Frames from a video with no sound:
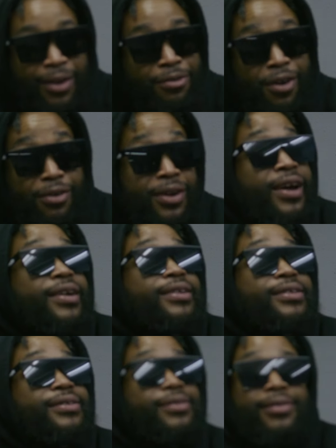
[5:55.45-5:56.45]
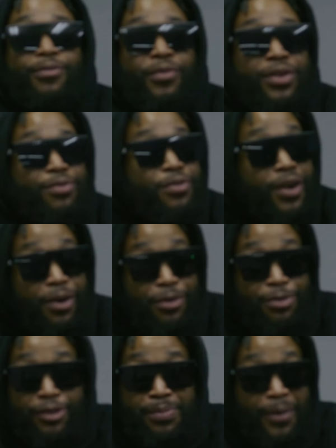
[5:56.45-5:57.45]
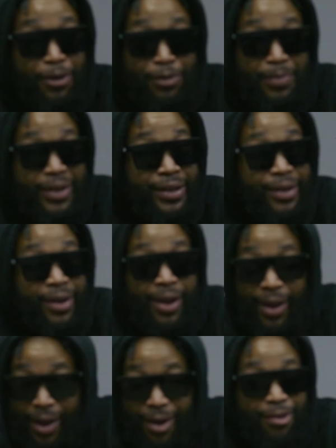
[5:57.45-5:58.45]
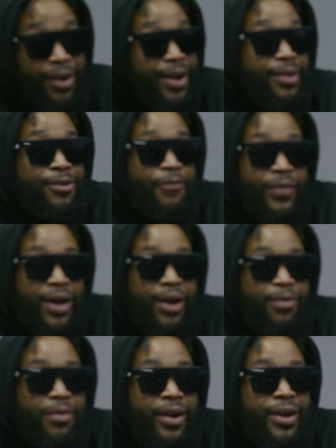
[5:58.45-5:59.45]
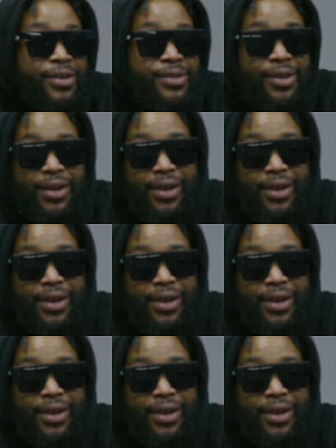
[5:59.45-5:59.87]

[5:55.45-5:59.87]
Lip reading: You know, like when you know you supposed to be clowning after 5 racks.